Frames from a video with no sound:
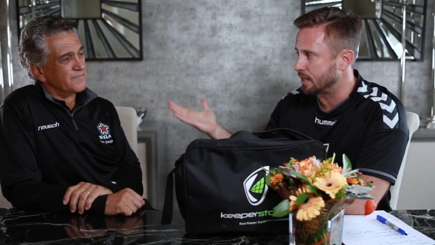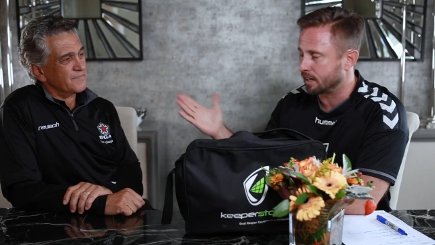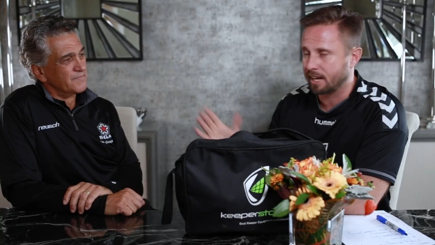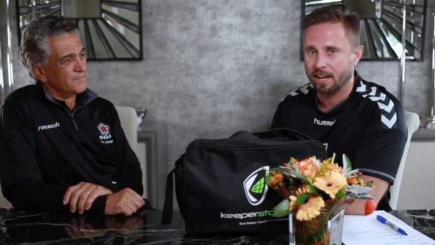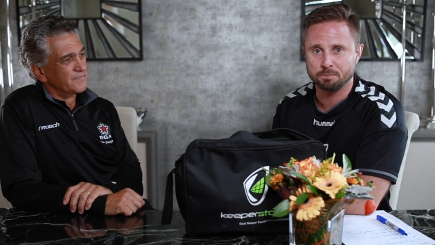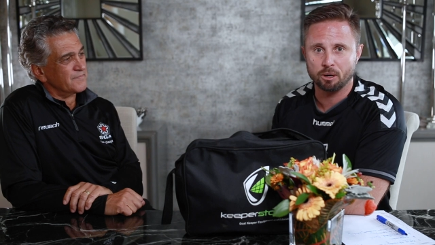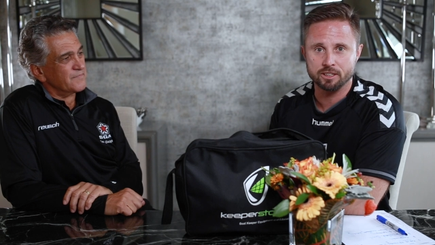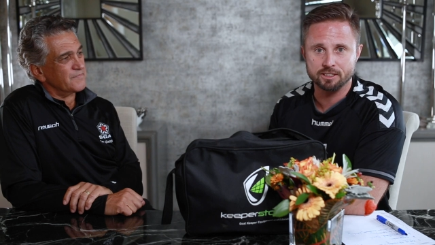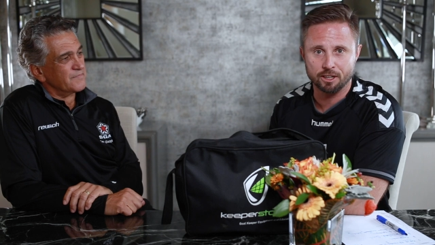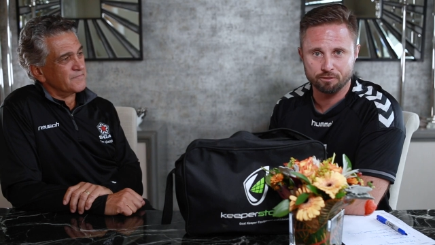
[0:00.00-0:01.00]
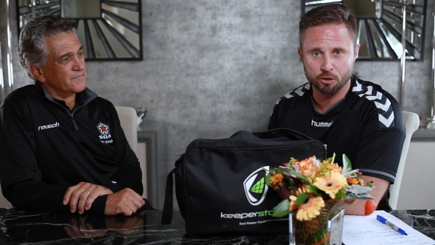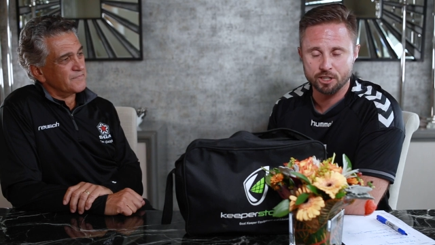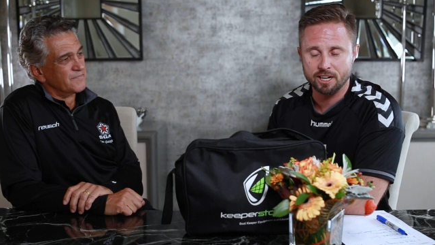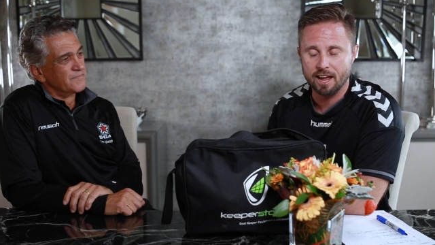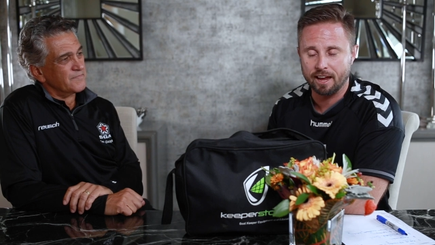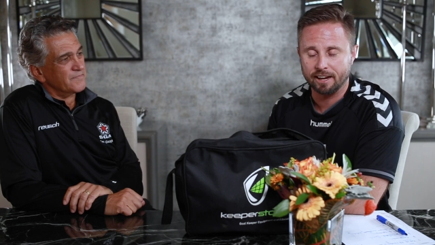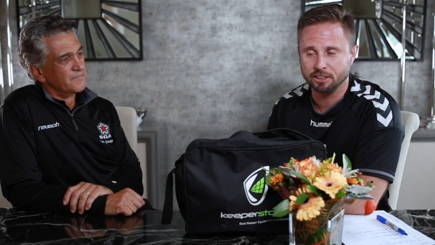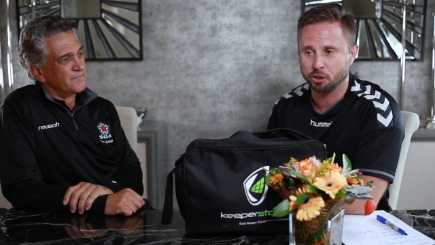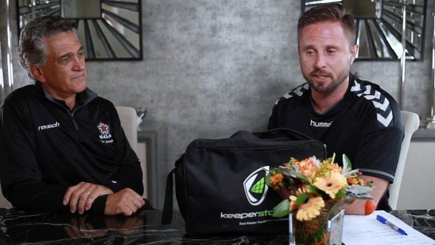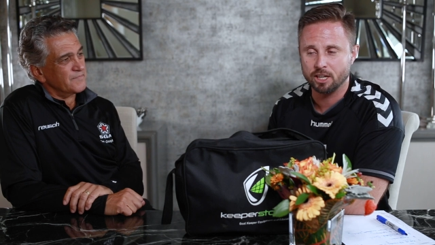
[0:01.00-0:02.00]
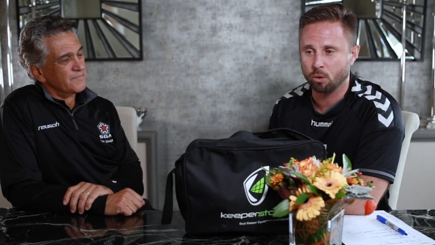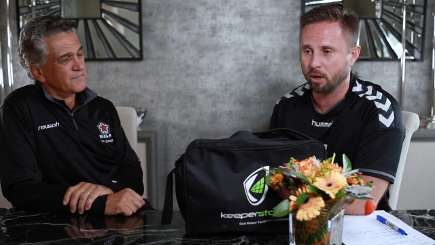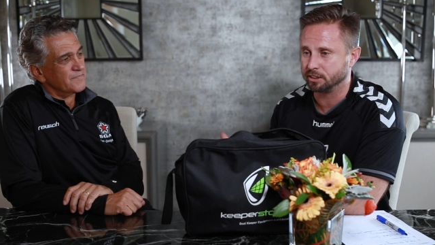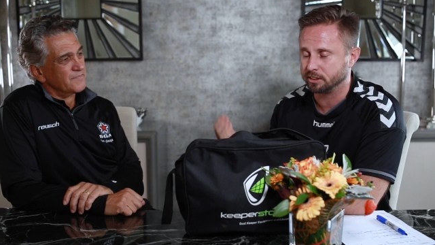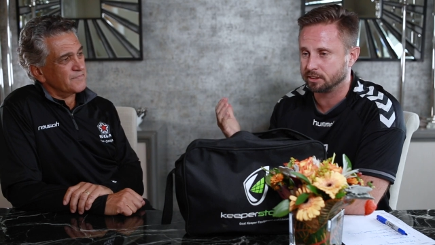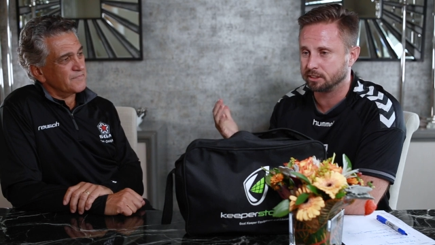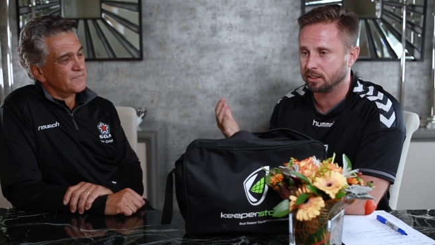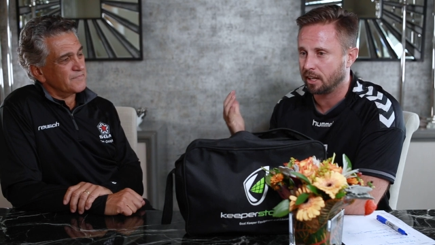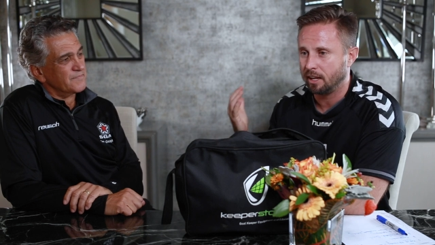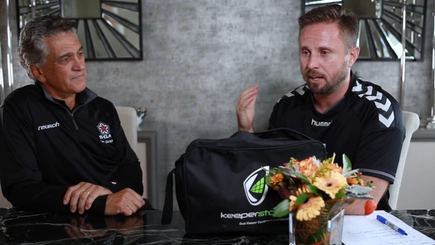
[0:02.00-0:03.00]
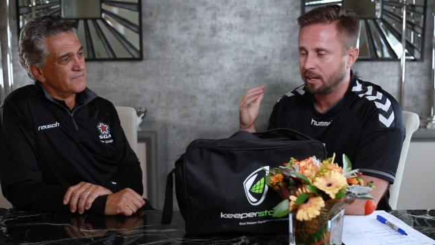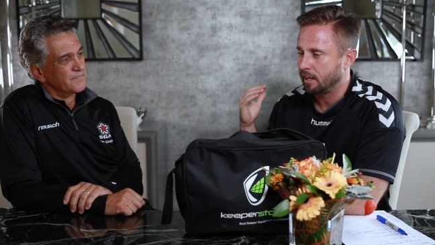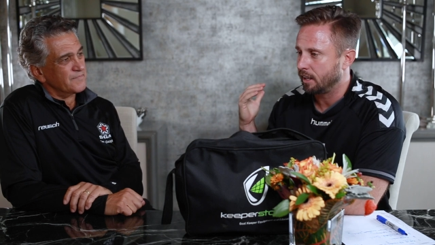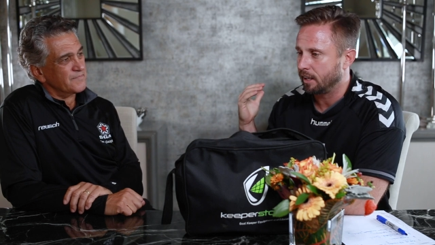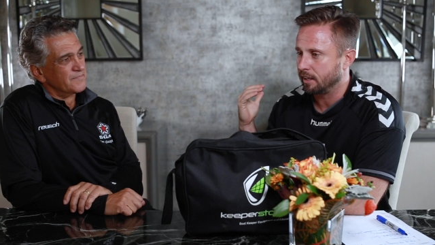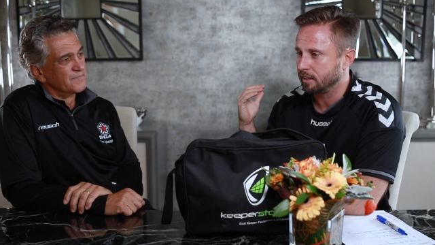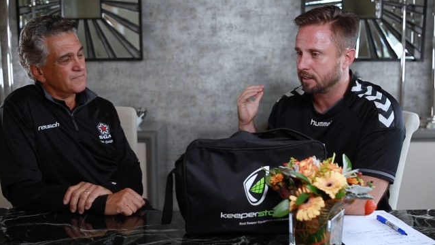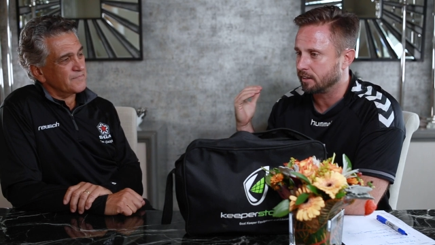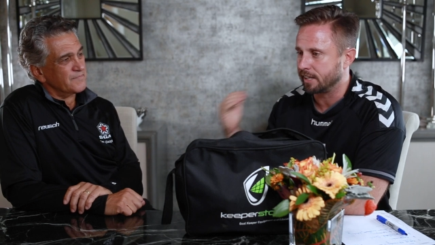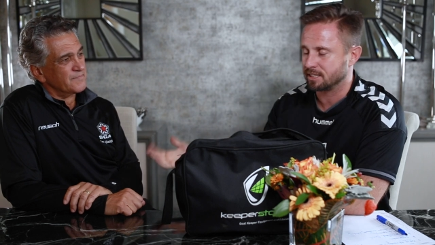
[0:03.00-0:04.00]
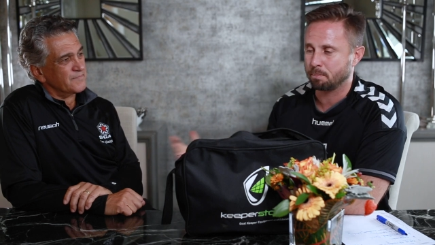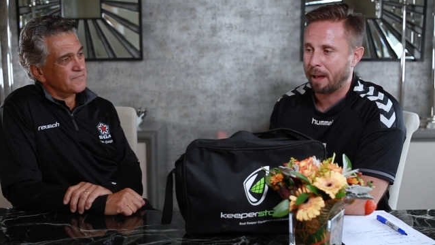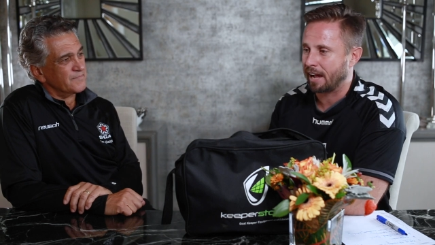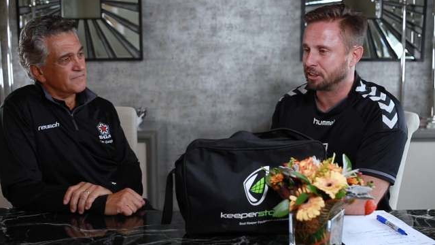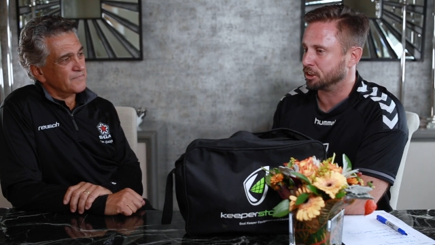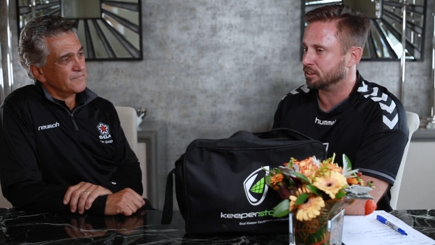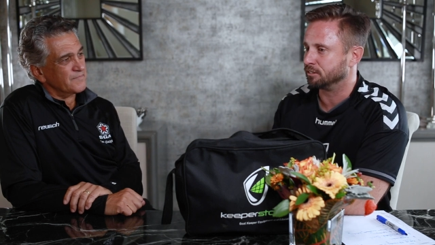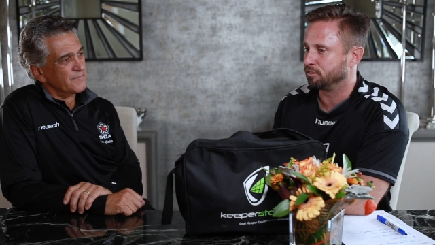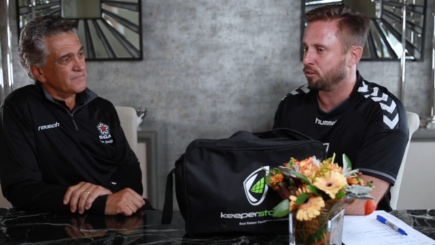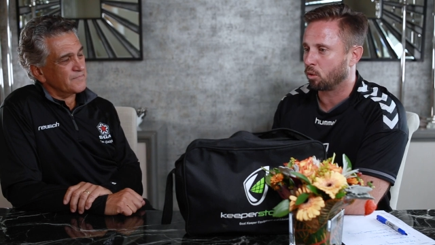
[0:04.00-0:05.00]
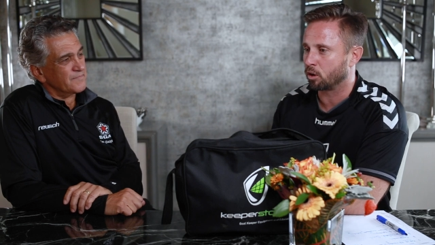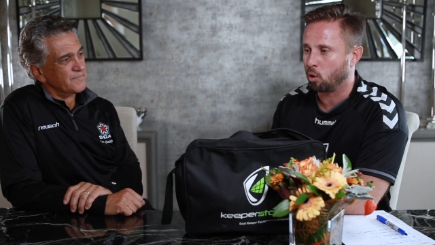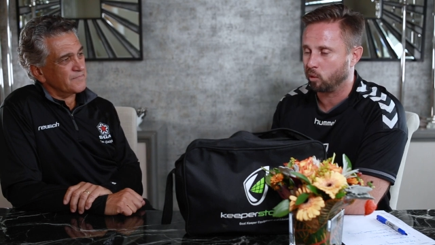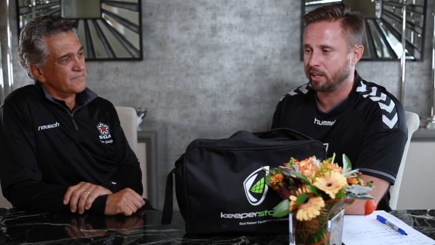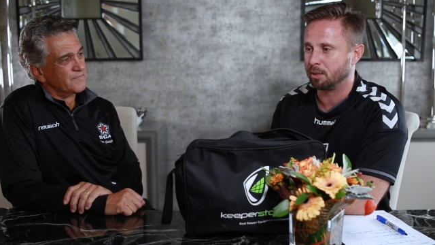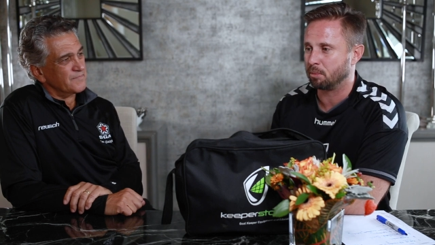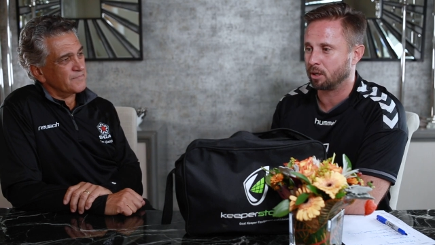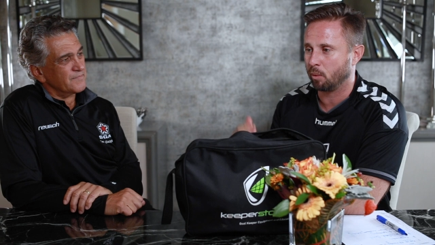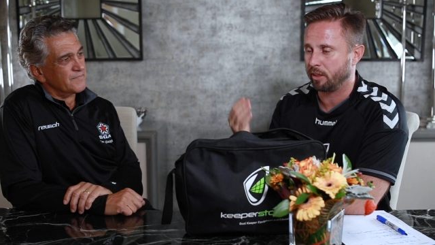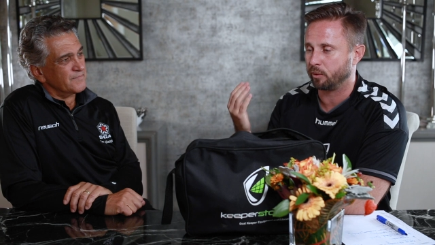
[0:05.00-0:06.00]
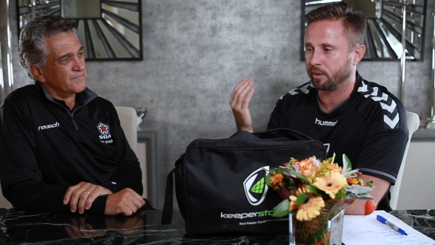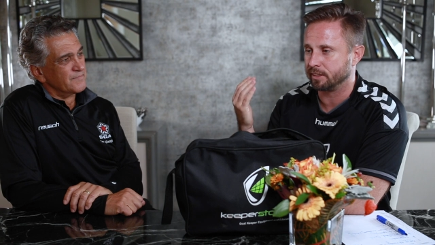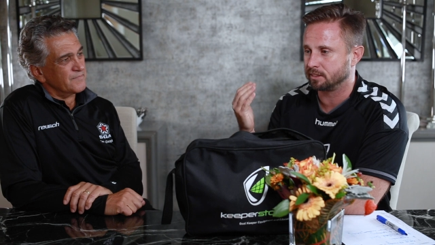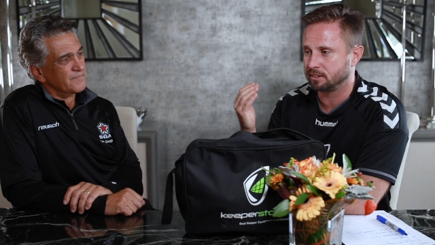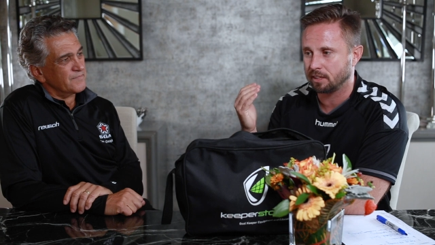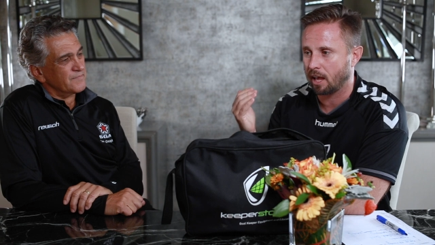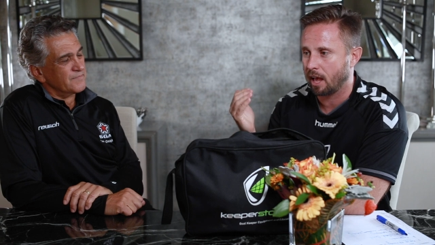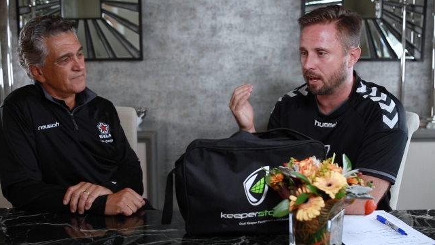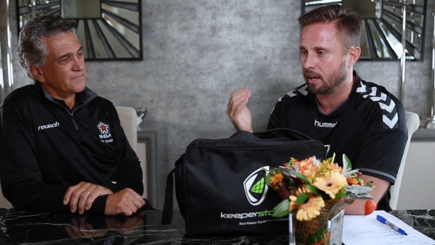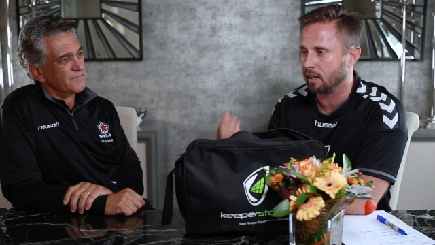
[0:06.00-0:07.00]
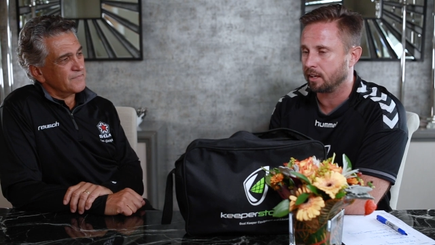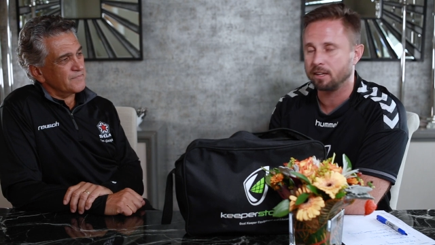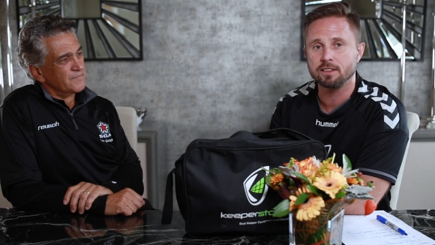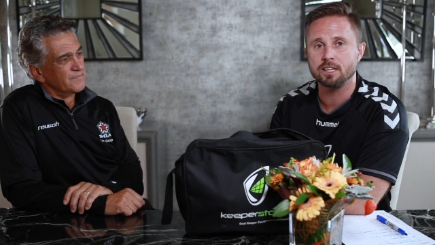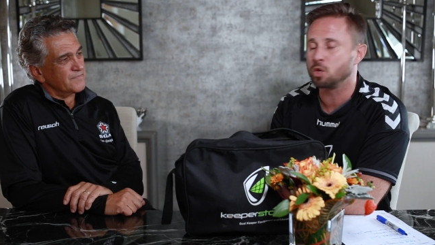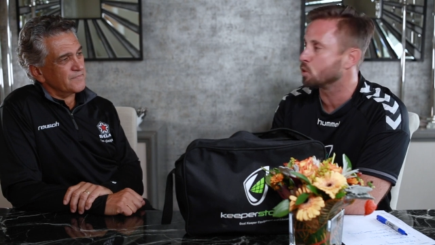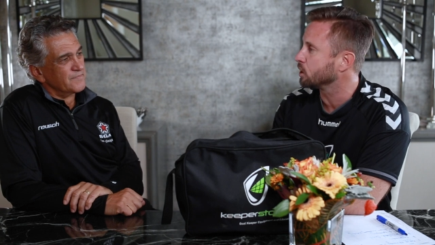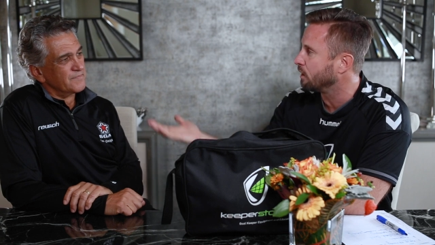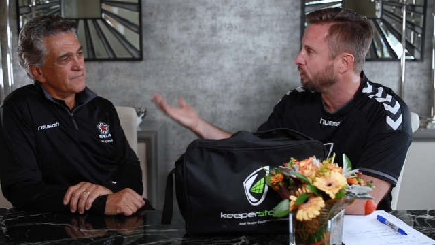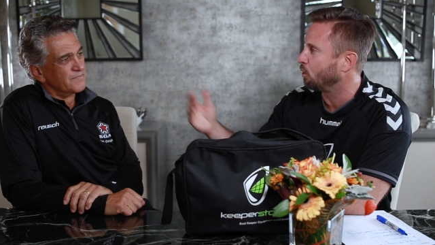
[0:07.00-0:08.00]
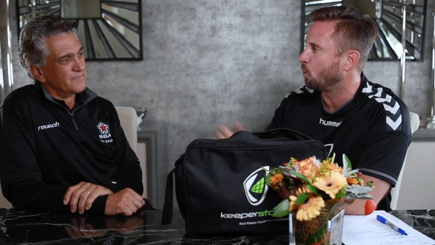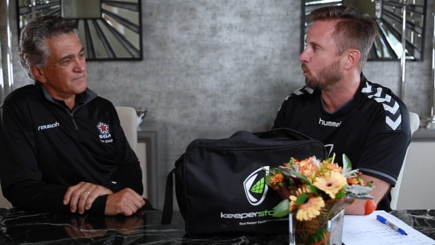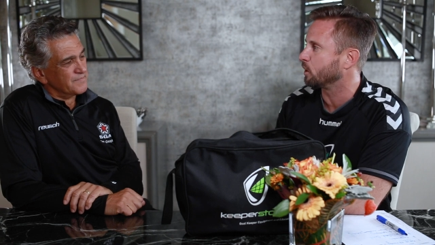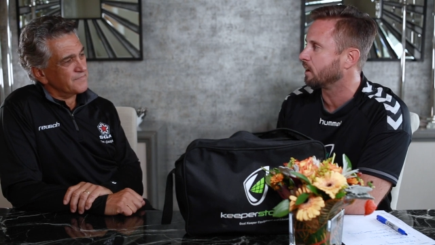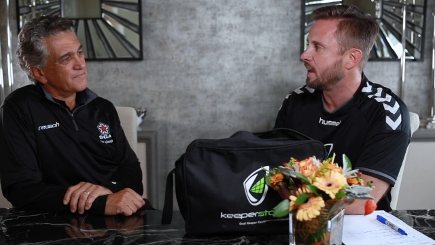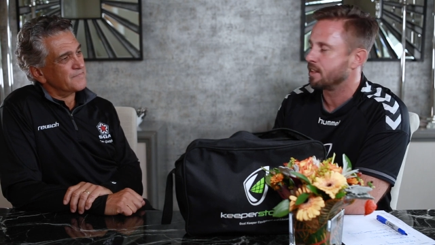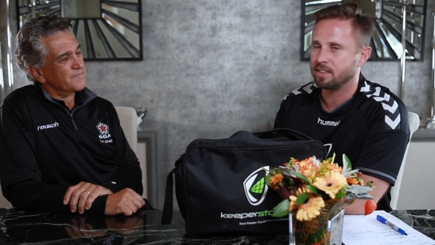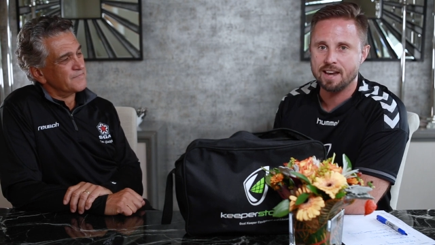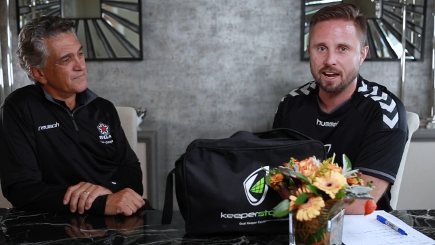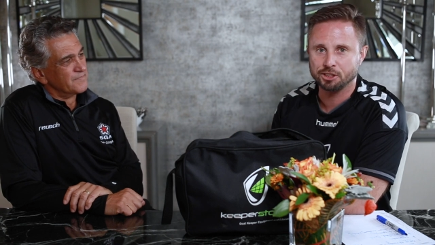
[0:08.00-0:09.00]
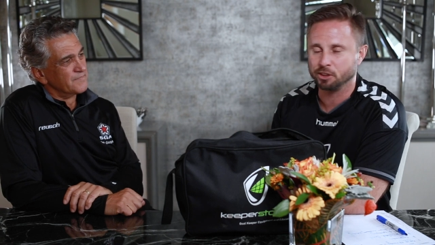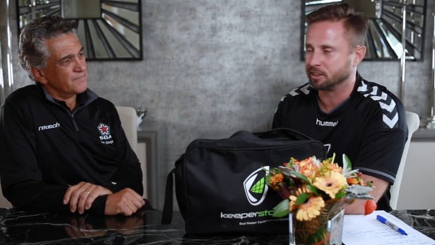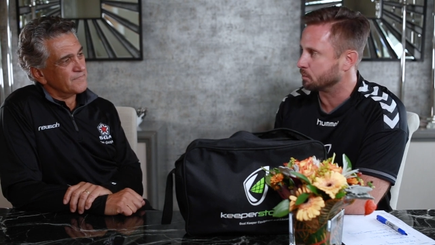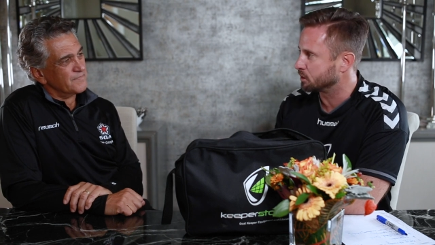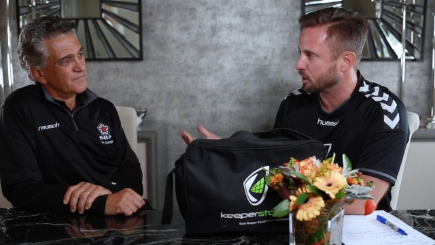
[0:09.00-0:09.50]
Speaker 1: Dan Gaspar is there for you to answer any questions. You know, he has a passion for goalkeeping, whether it's uh, the youth level or the national team,